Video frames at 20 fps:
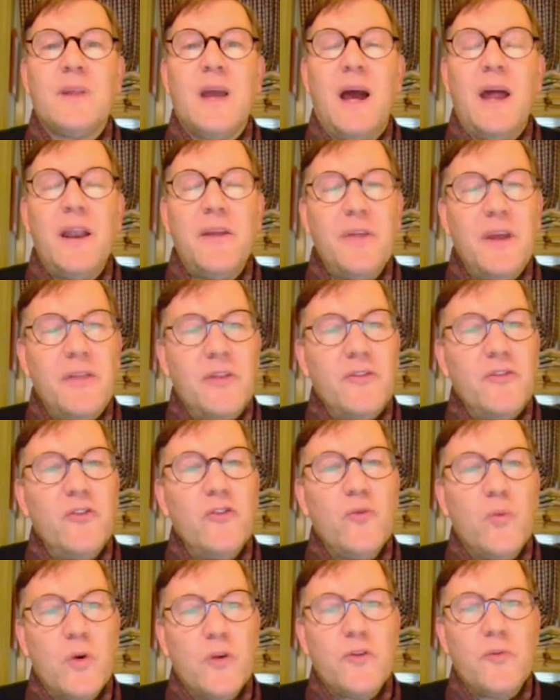And I think this
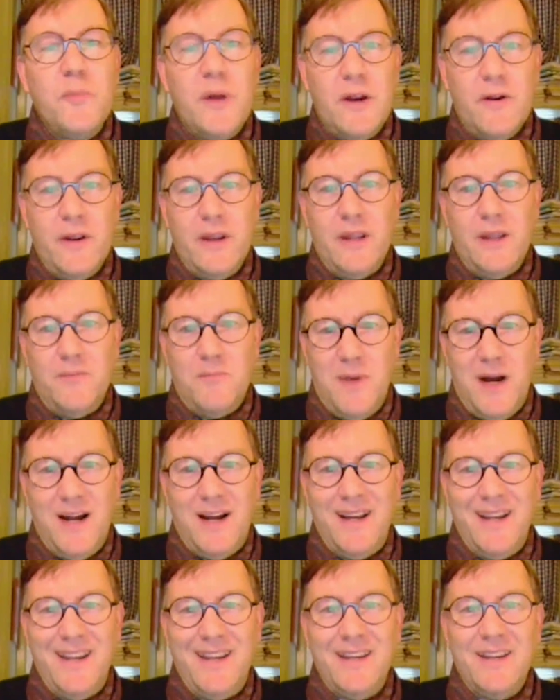is worth bearing in
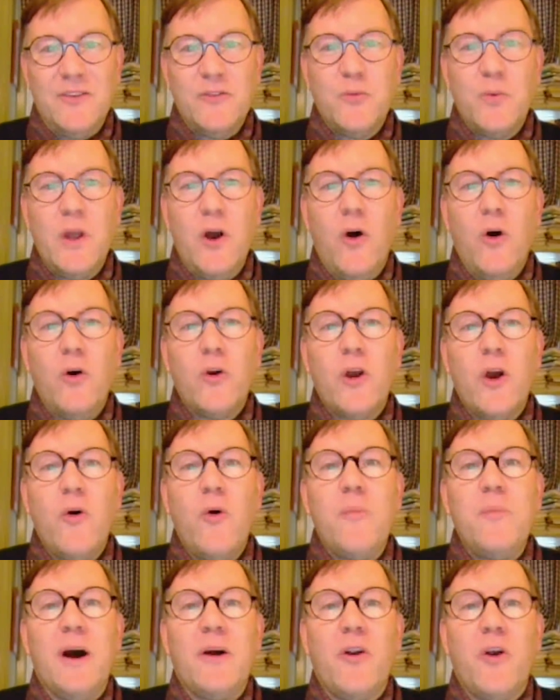mind as we all go
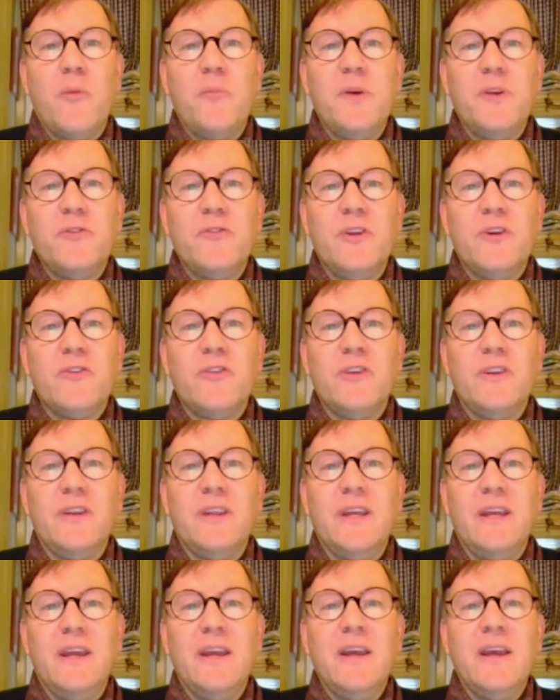about our business in
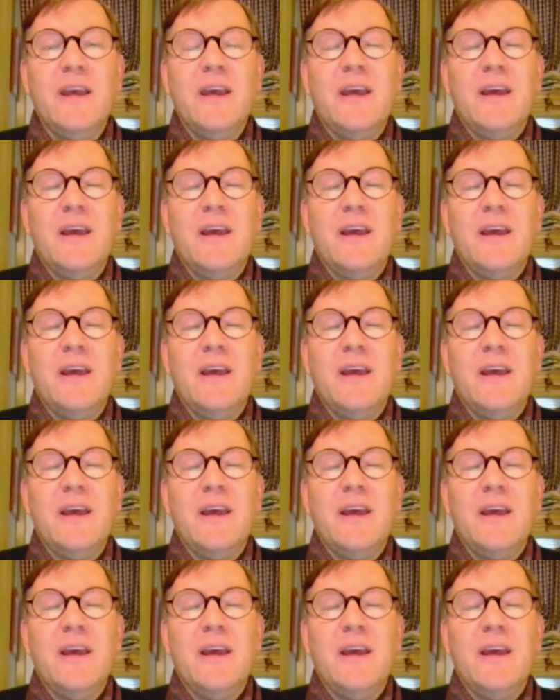the